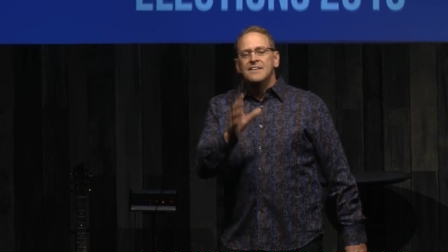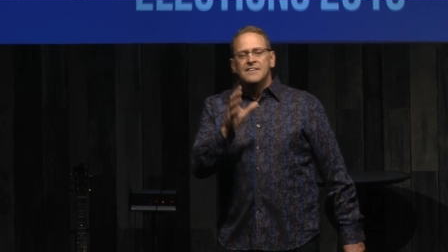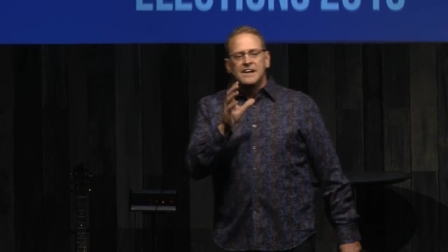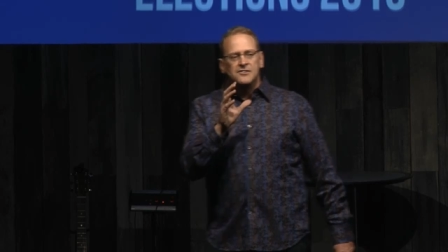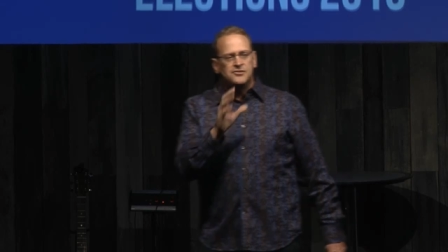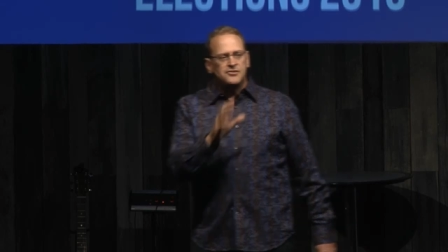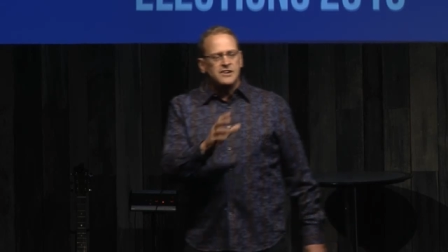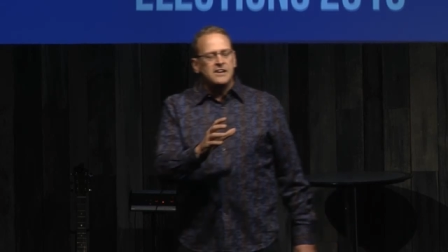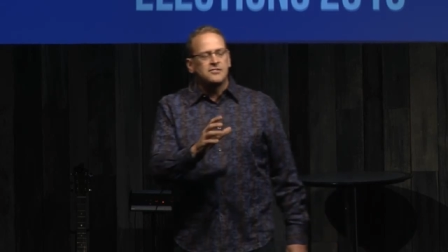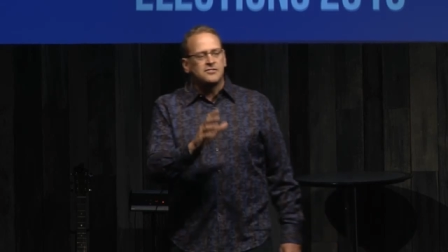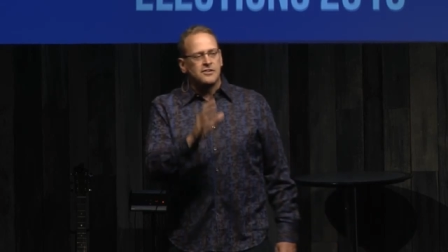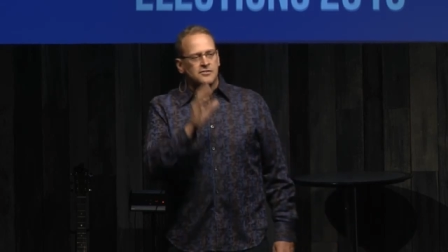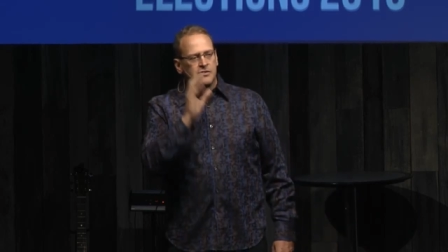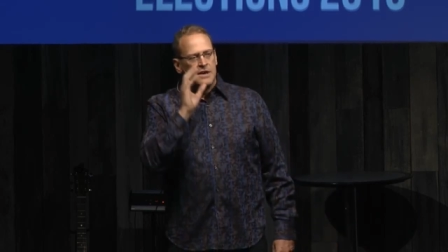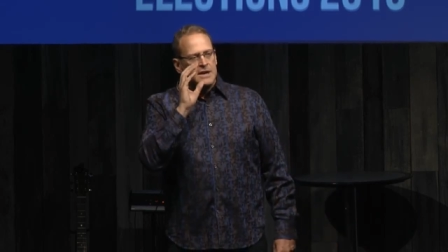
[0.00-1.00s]
that
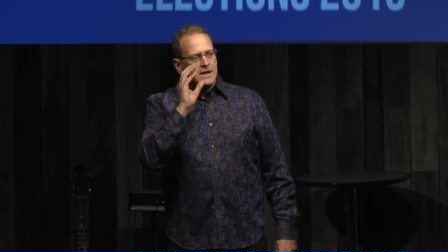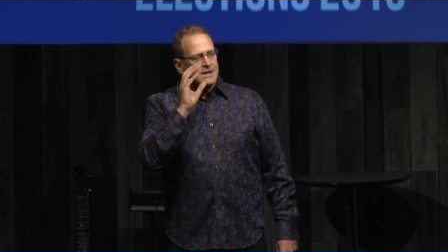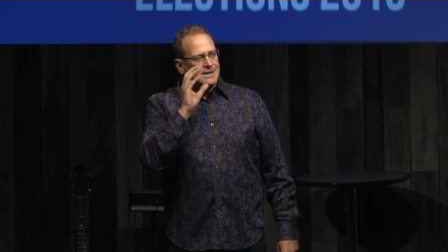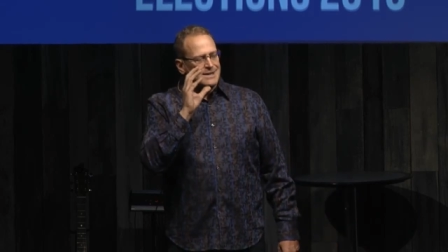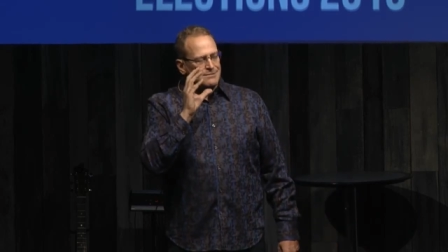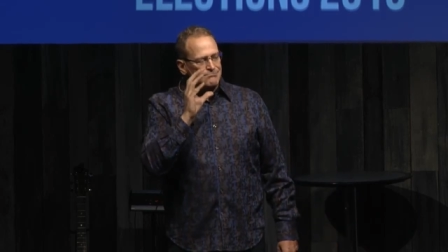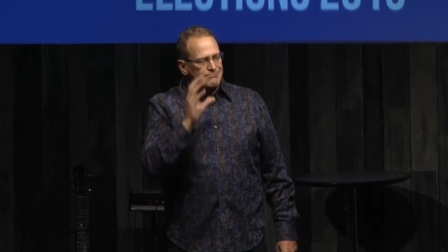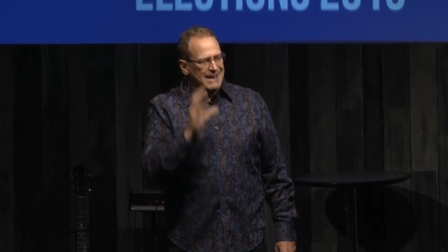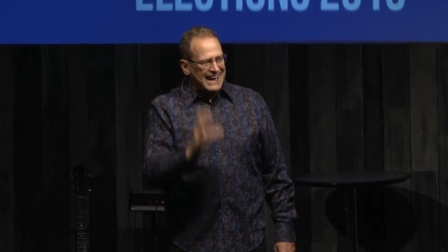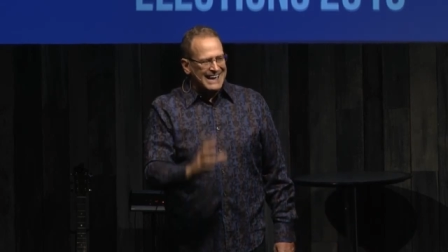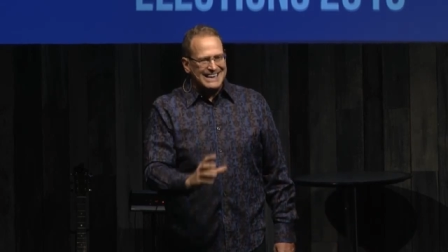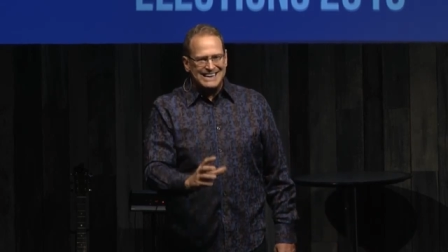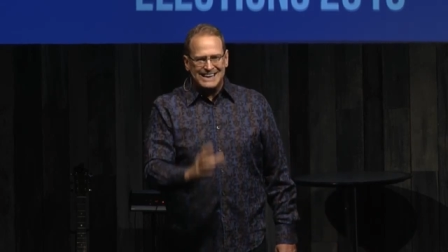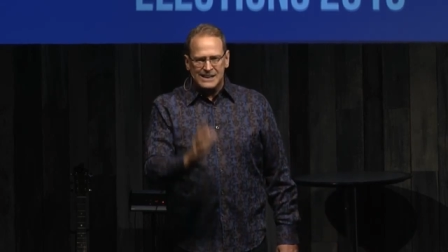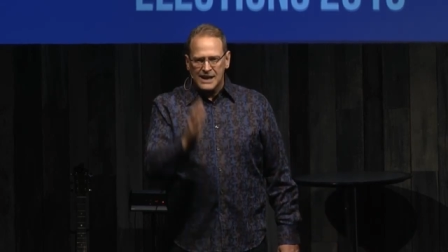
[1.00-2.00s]
Jesus
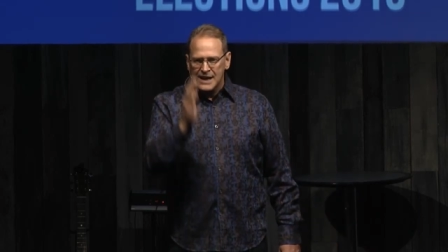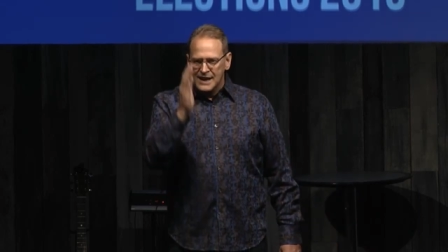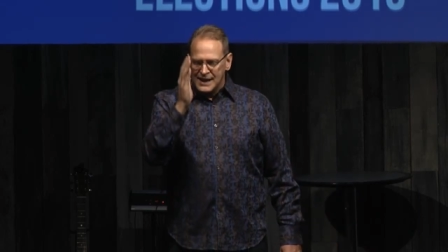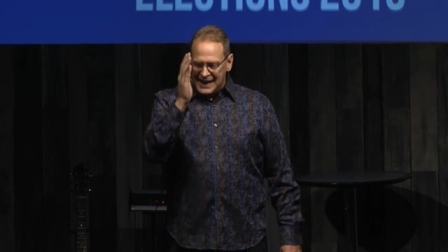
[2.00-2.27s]
commanded